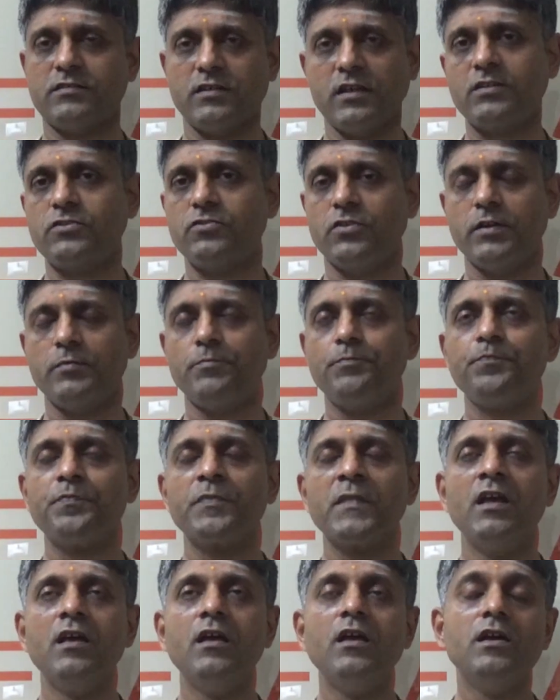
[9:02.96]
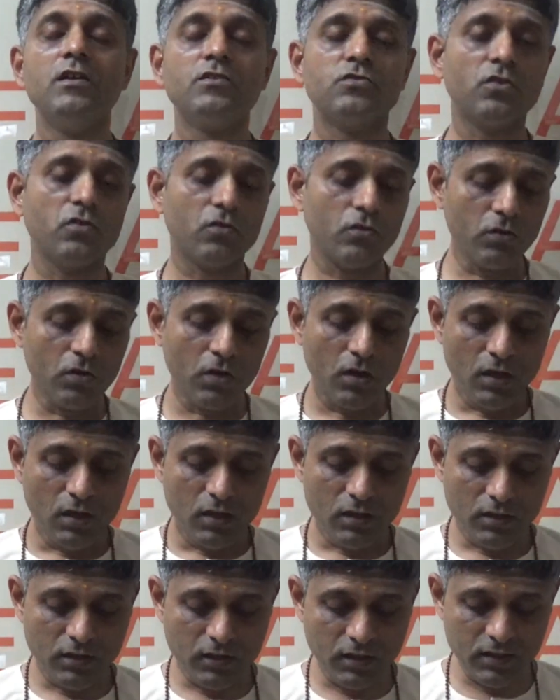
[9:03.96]
actually. So
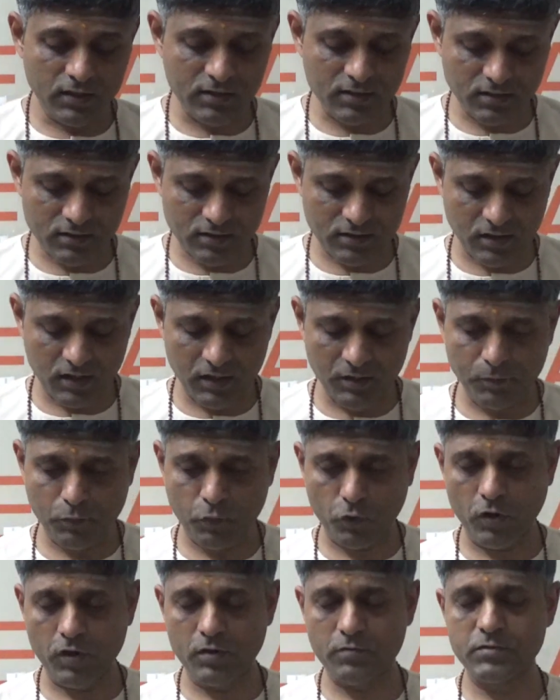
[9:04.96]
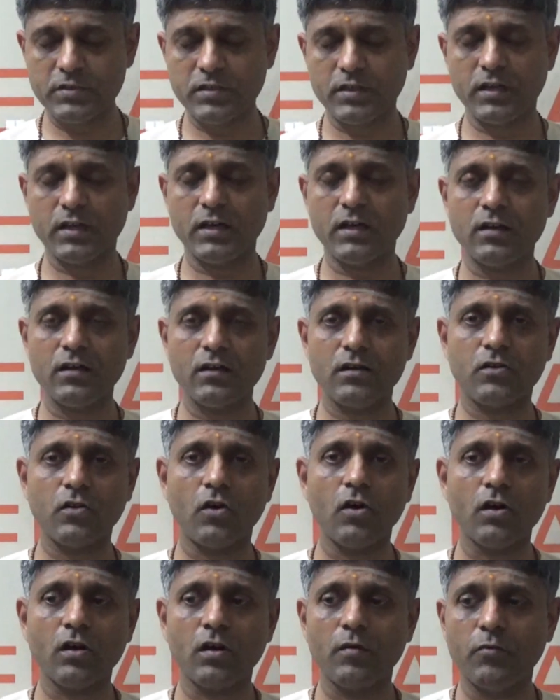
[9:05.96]
these three poems here
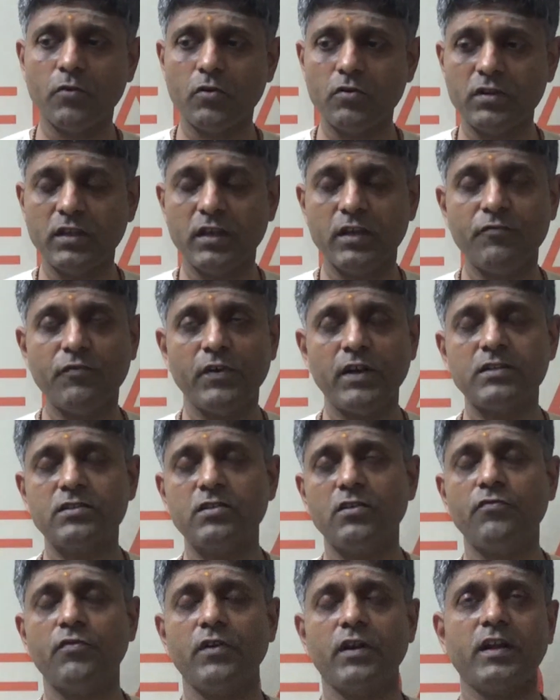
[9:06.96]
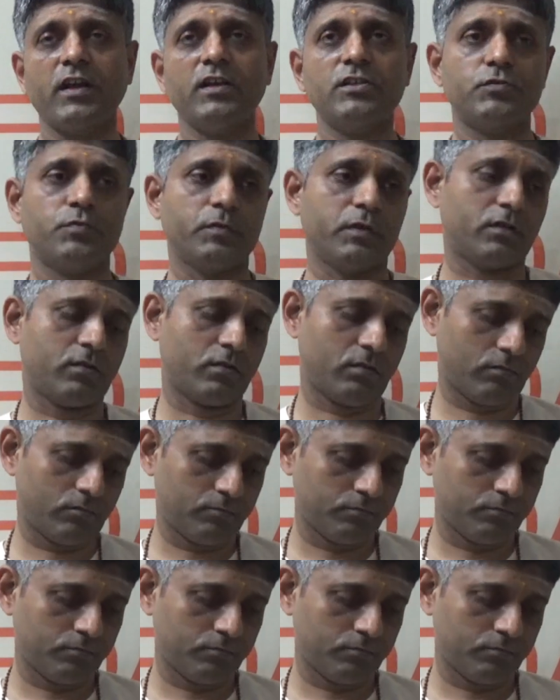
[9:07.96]
talk about the effects of attachment.